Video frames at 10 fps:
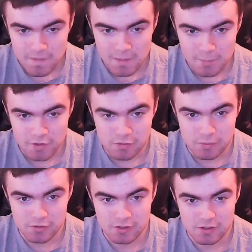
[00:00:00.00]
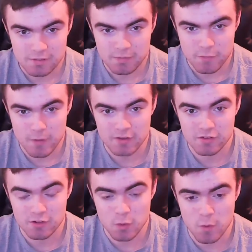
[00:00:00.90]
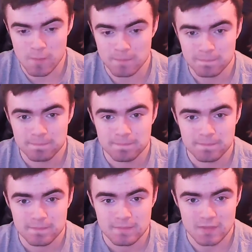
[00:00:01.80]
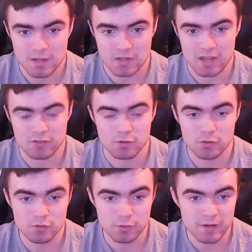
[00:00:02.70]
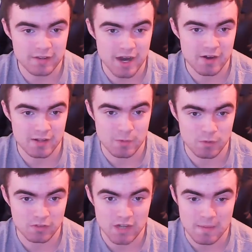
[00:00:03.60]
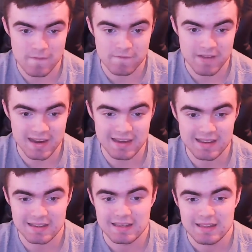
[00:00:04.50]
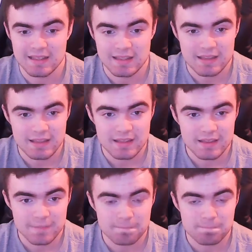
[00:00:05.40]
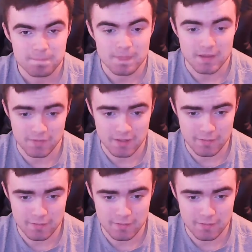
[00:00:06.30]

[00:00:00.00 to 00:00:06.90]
But I suppose, you know, Sheffield Wednesday at home. Like, yes, although they're doing as accurate in that one time, I think this